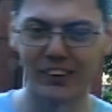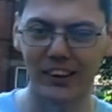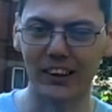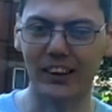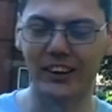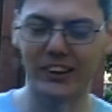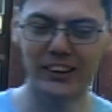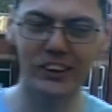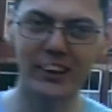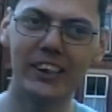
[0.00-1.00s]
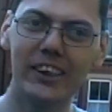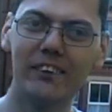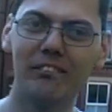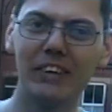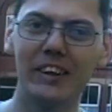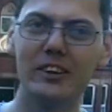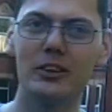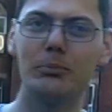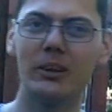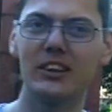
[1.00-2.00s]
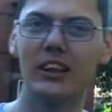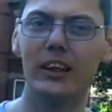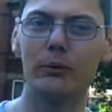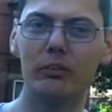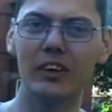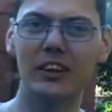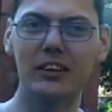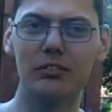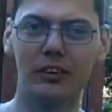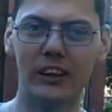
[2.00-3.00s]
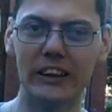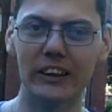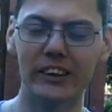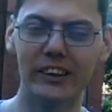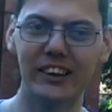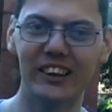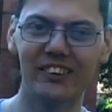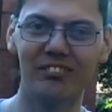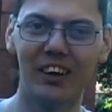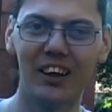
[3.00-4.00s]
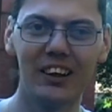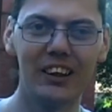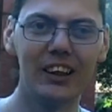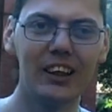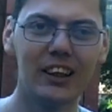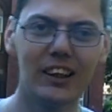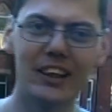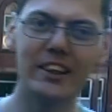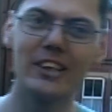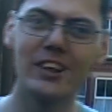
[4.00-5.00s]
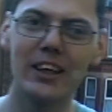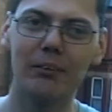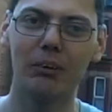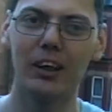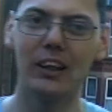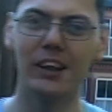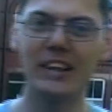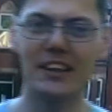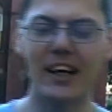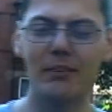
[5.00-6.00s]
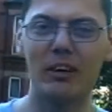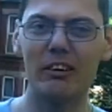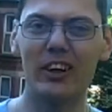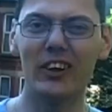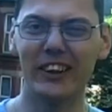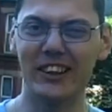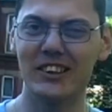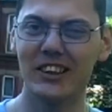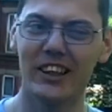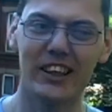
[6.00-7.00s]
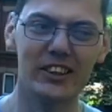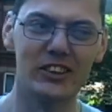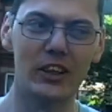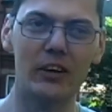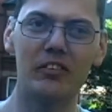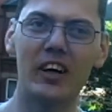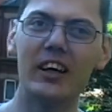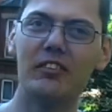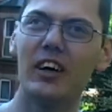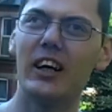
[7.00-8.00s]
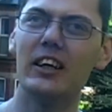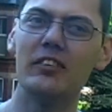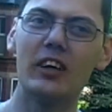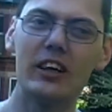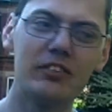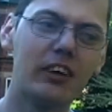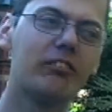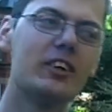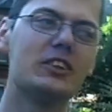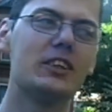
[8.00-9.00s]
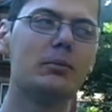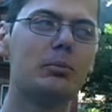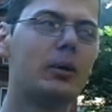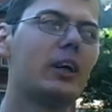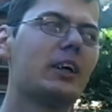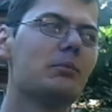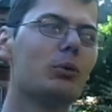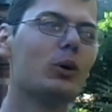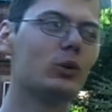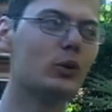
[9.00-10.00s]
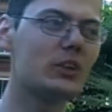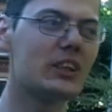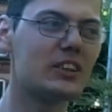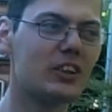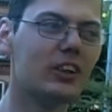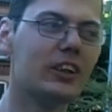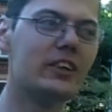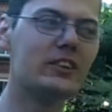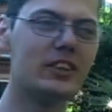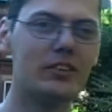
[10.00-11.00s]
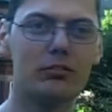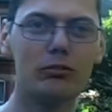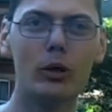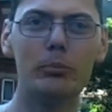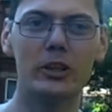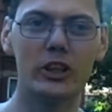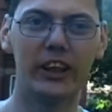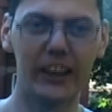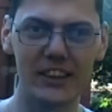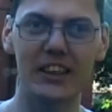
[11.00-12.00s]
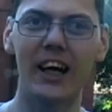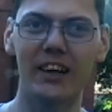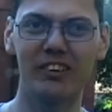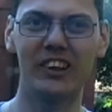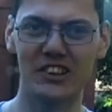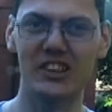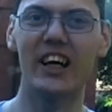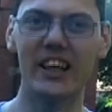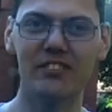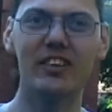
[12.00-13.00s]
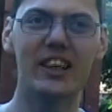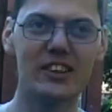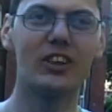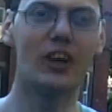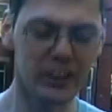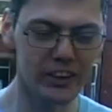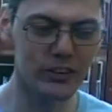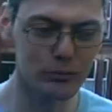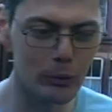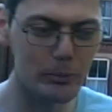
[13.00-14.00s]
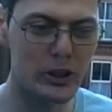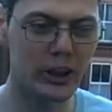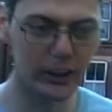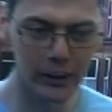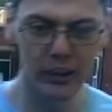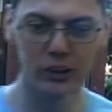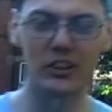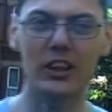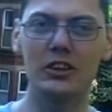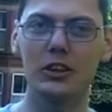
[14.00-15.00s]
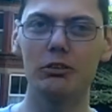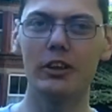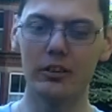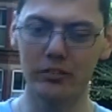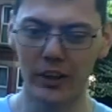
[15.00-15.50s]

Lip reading: And like it just means that like we think differently. Like I'm very honest. So if I think that a supermarket product has got loads of rubbish in it, I'm gonna say that it has got a load of rubbish in it, because that's the truth.